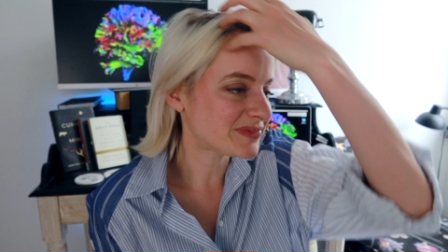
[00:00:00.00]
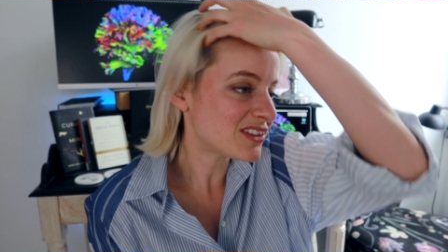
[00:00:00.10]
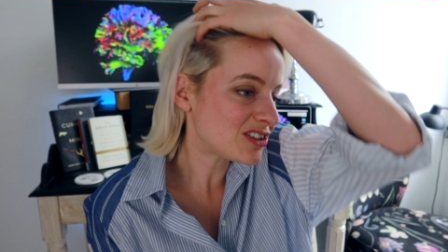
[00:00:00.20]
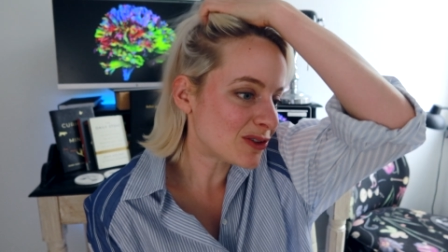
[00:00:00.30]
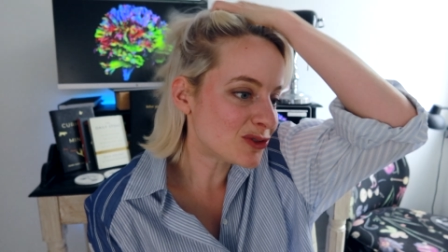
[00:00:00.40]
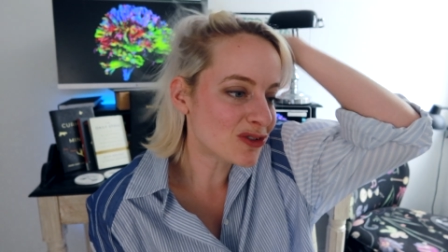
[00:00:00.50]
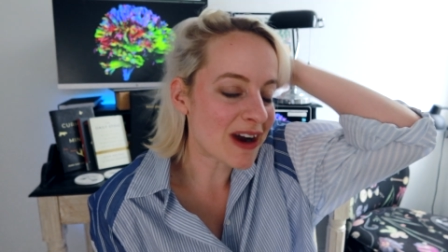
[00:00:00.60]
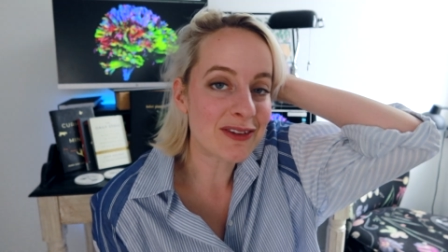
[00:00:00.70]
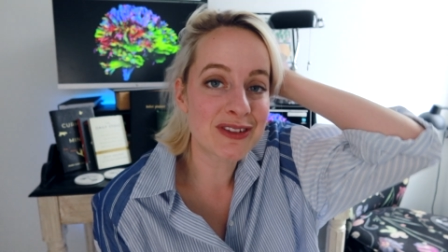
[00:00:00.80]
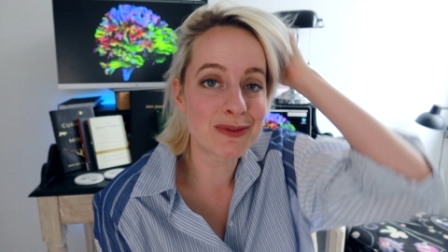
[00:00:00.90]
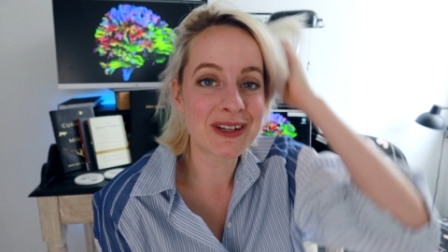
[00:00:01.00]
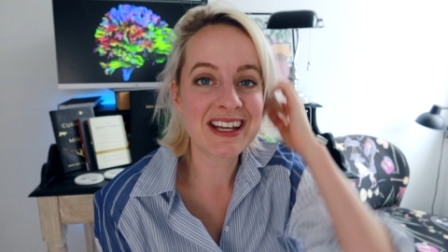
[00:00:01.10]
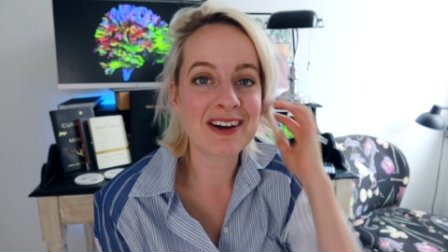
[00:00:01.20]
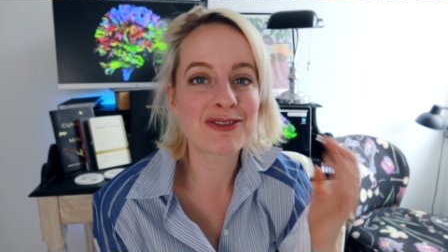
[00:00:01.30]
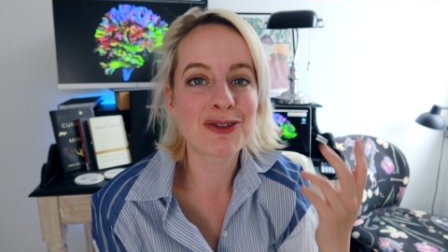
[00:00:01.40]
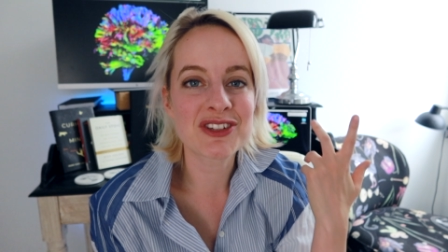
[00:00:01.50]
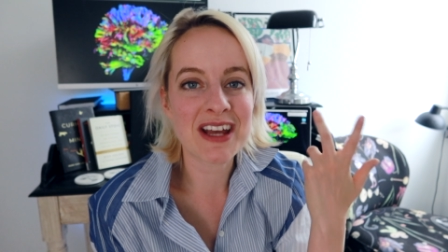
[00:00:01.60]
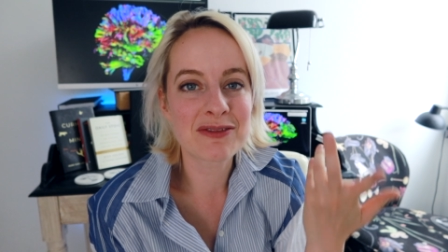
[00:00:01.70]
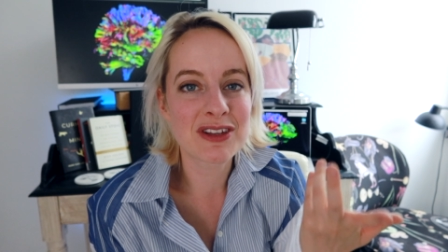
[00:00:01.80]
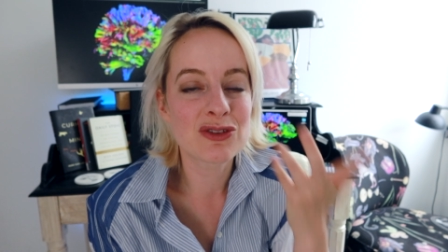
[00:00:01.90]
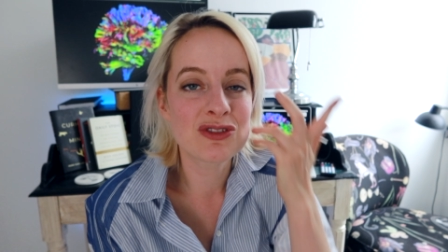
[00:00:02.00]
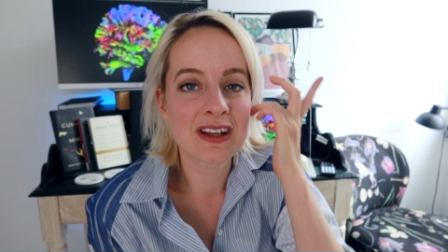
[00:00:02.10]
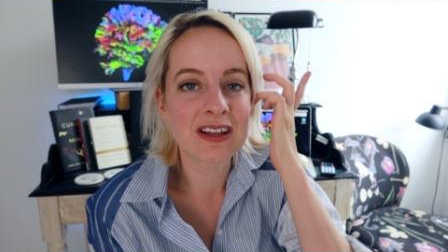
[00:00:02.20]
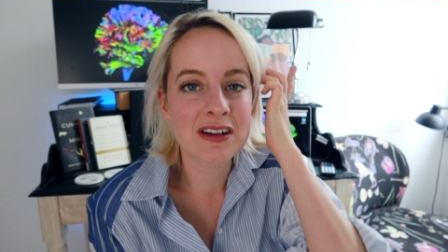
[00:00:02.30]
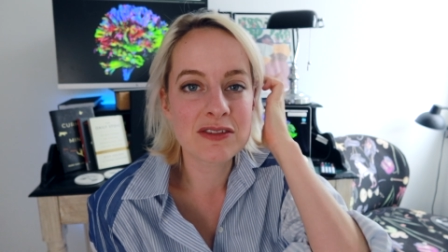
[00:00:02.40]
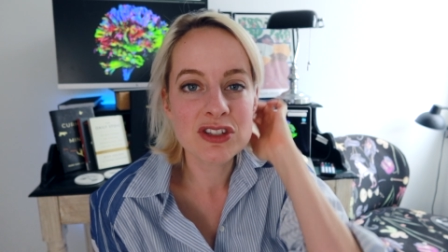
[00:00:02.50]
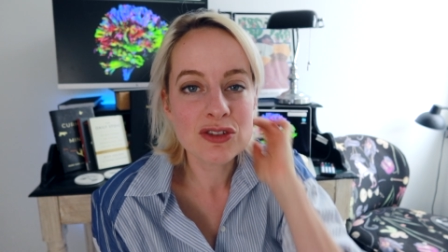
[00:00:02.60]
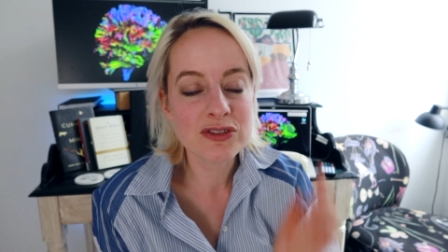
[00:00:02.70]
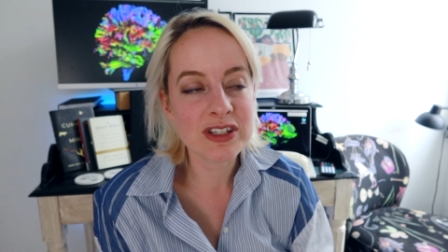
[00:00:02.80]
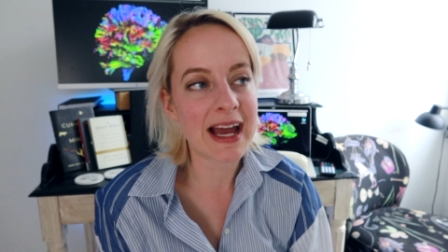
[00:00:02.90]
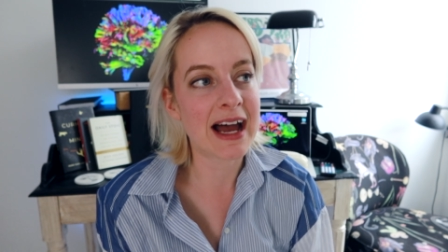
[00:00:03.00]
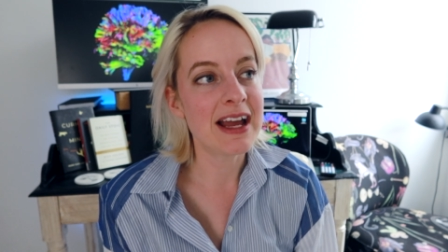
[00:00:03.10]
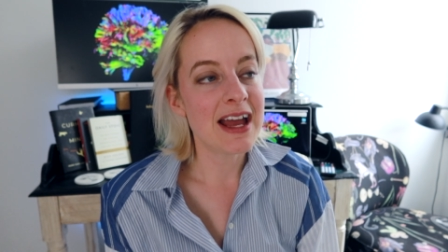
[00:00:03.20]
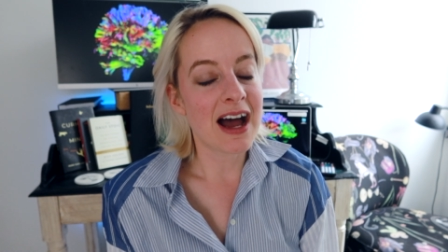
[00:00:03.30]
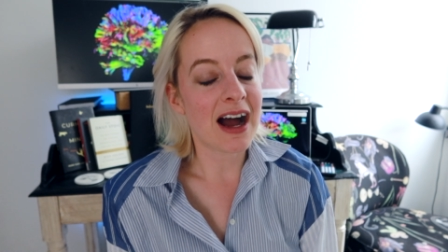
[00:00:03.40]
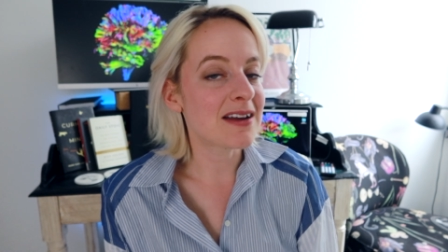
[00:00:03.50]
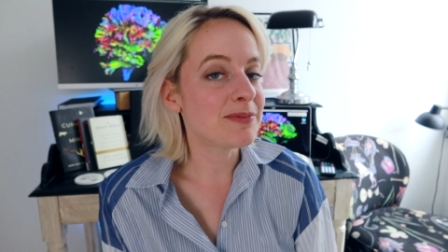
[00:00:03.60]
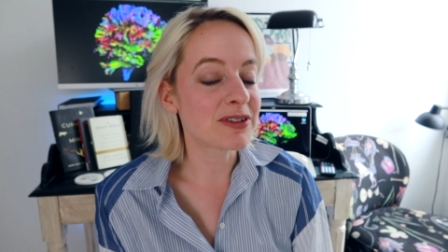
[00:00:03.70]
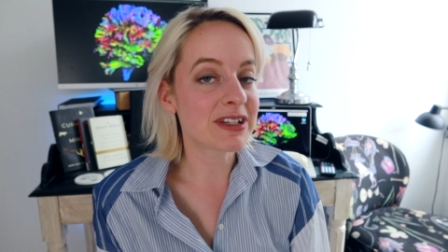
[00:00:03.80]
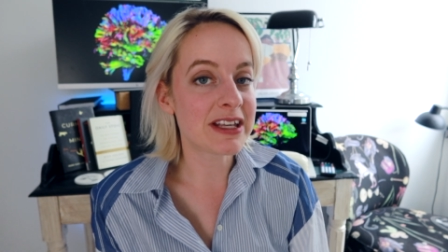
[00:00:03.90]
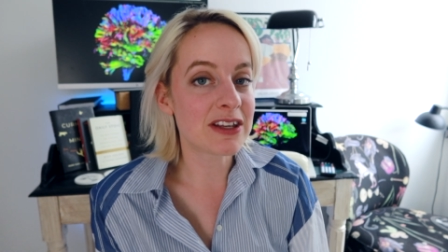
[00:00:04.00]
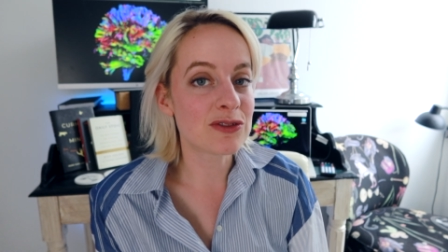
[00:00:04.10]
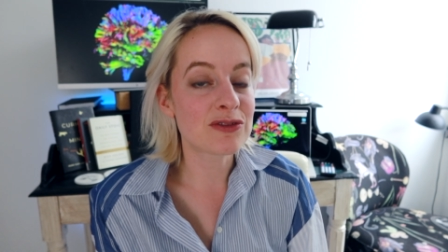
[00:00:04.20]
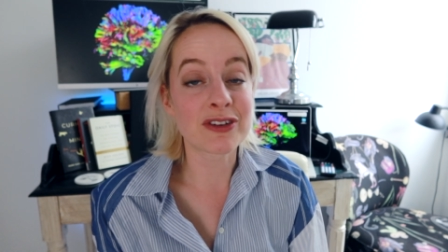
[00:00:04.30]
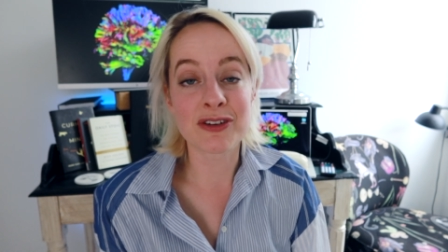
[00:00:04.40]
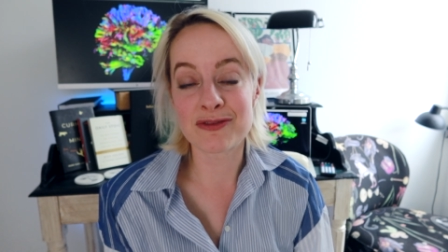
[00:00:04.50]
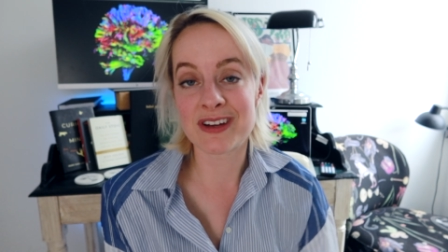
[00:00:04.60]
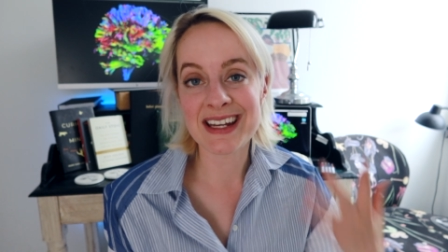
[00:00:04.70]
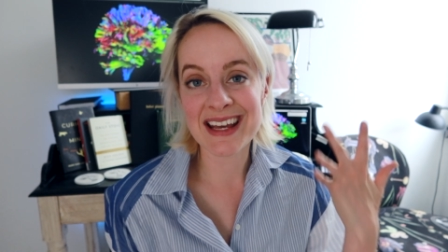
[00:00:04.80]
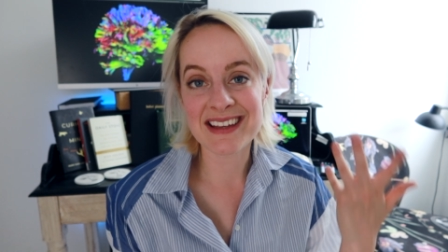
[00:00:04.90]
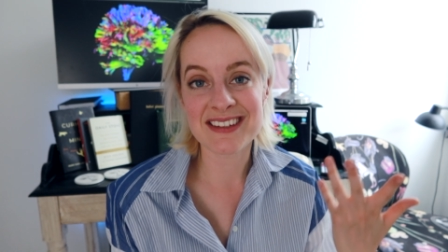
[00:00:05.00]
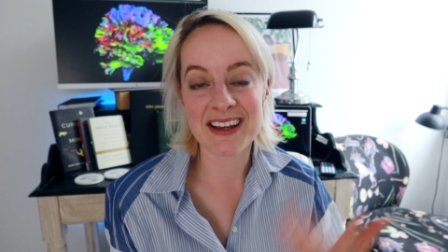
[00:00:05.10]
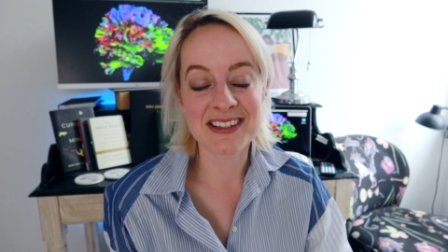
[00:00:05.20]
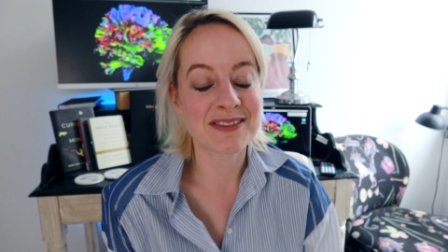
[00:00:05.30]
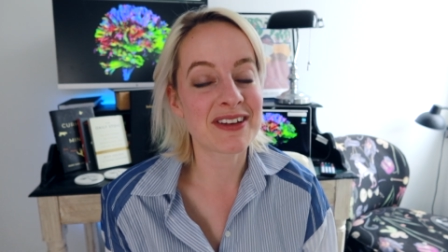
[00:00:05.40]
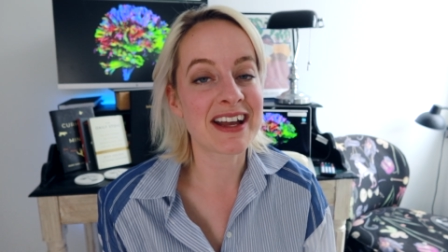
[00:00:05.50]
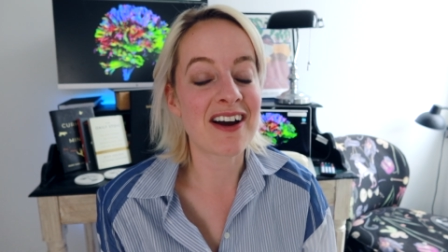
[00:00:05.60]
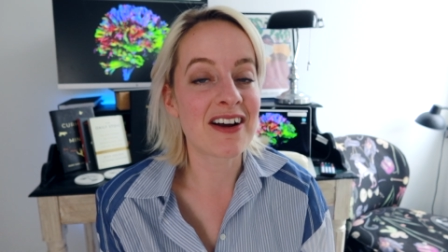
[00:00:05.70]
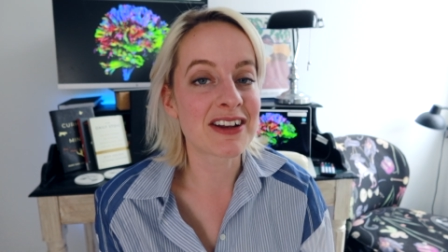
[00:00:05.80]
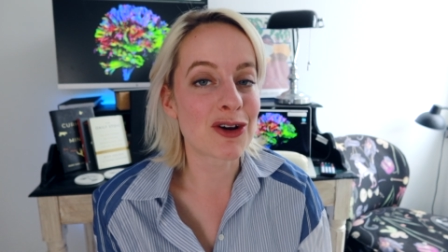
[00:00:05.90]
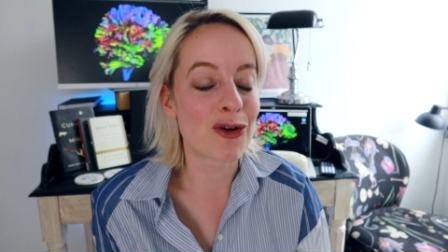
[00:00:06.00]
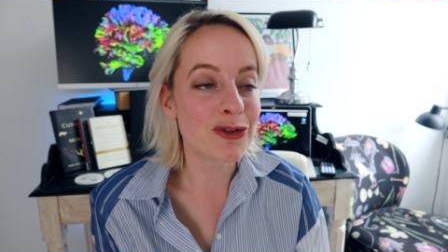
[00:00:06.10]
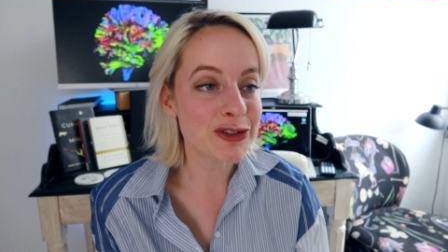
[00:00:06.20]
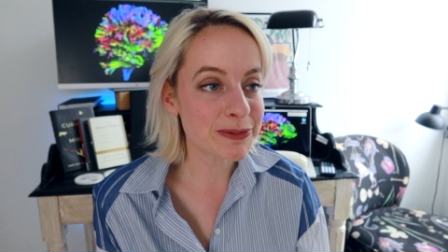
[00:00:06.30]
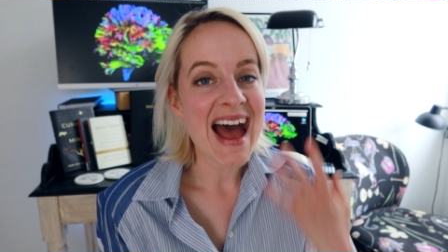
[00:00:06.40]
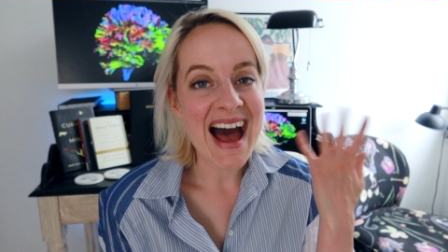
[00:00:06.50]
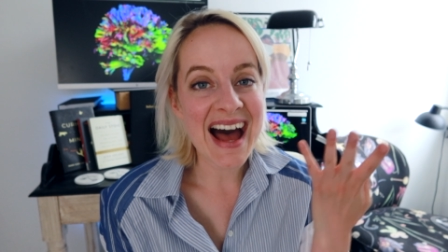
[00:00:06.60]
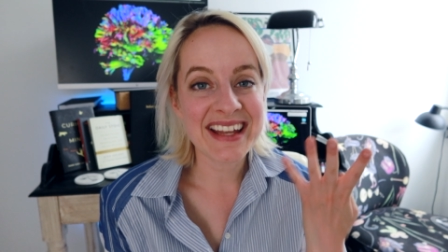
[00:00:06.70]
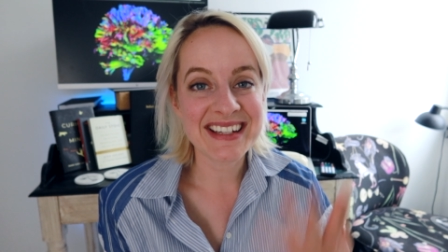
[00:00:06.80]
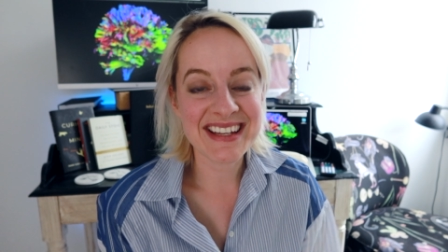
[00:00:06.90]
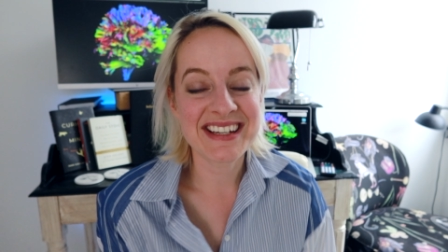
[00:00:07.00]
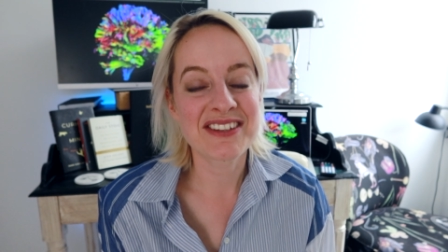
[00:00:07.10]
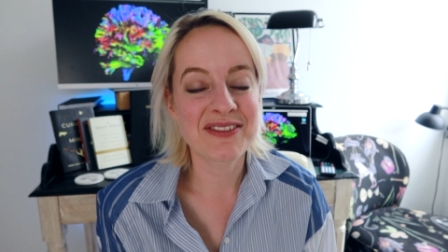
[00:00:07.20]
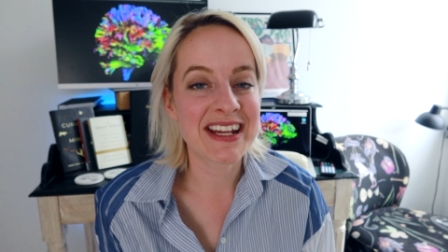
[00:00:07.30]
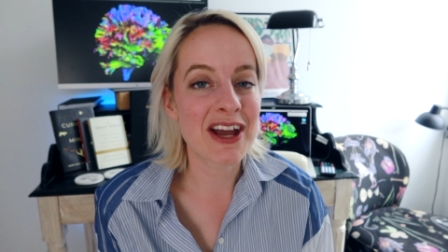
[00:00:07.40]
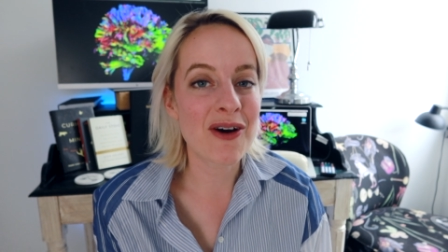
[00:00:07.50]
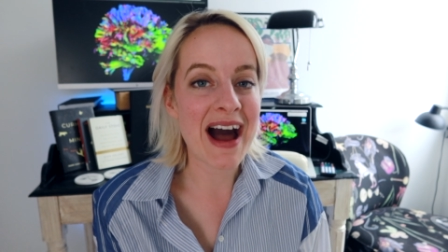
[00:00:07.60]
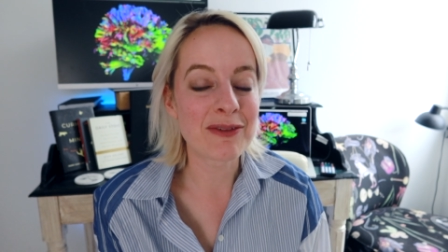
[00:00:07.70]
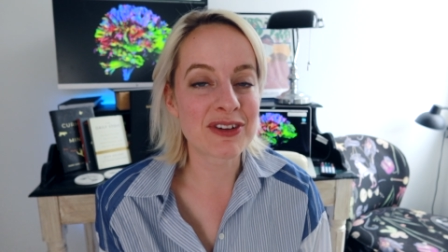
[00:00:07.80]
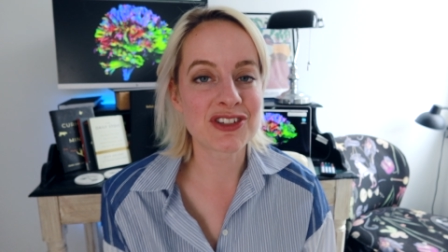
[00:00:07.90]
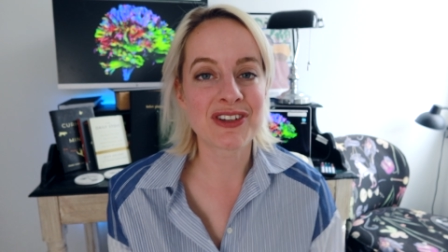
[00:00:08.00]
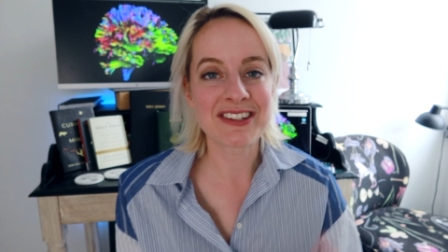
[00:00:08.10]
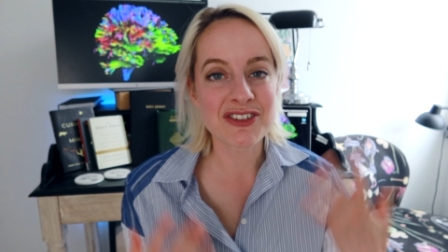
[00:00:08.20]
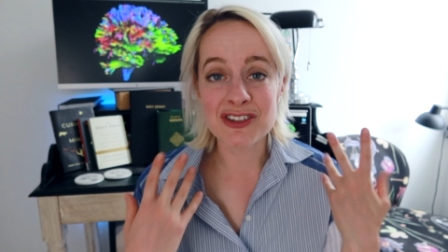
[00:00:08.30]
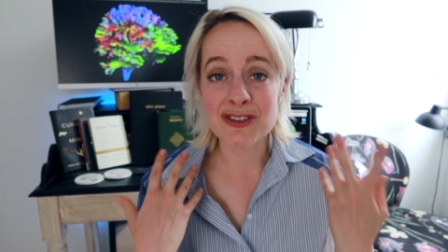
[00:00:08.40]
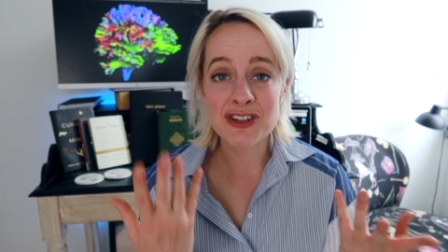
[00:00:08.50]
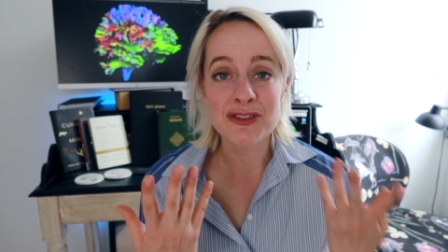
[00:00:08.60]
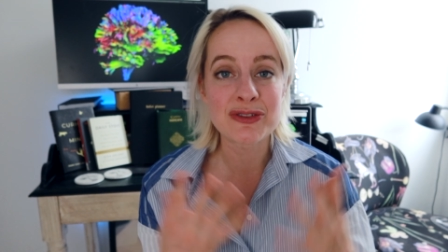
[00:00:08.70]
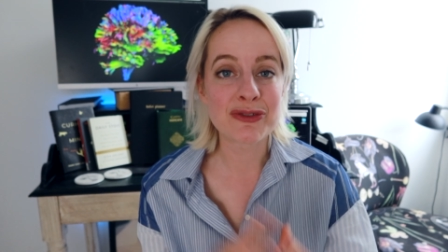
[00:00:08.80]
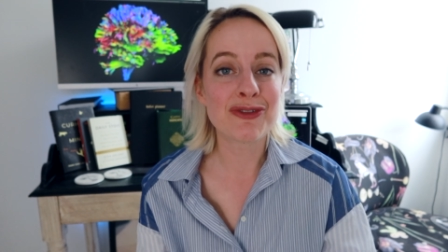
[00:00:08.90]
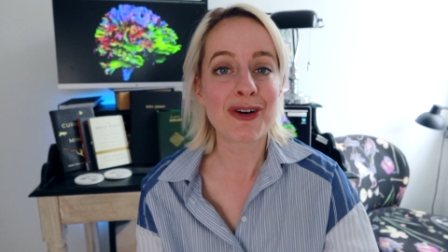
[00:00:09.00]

So throughout the week, of course, I've used a lot of tools that I personally use for reading scientific articles. And in this video, I want to introduce you to